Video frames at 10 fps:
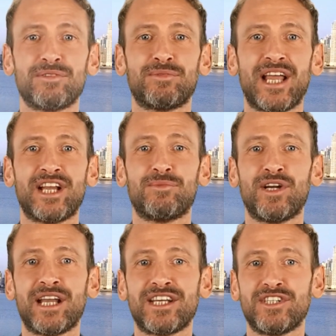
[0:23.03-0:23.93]

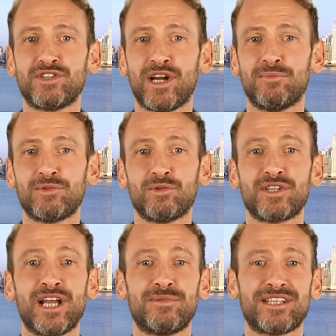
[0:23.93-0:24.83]
Panama has a tropical
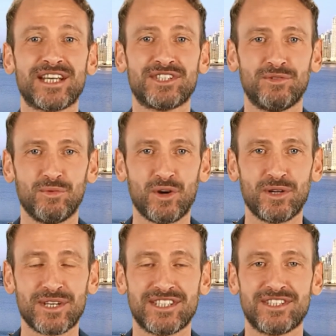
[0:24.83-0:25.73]
climate that is
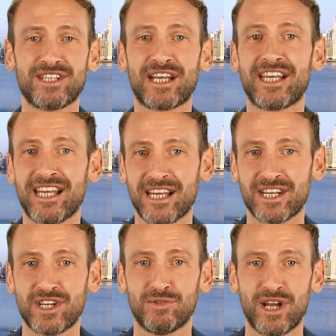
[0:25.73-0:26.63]
warm and sunny
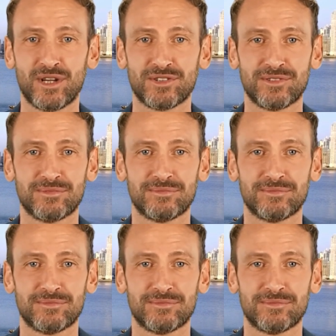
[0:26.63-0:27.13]
year-round.